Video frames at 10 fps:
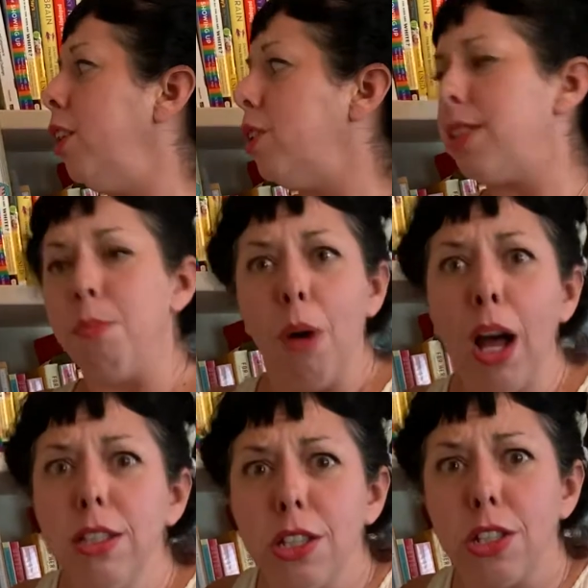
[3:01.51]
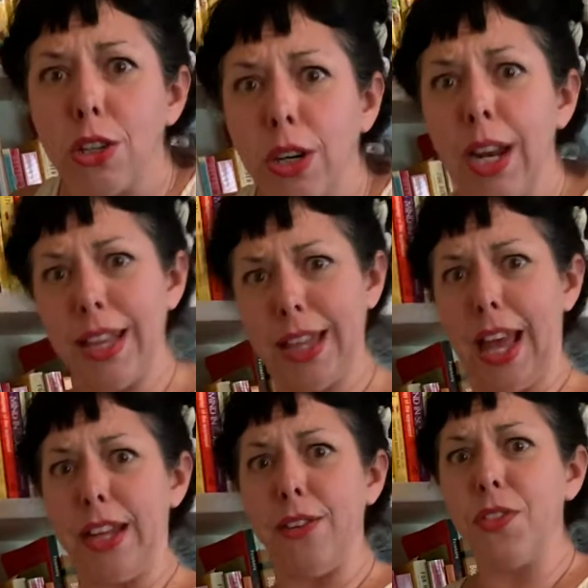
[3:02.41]
is a monster at the
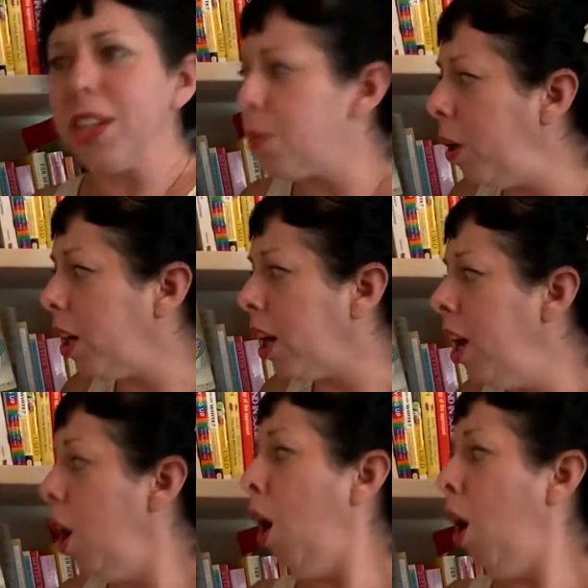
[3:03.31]
end of this book.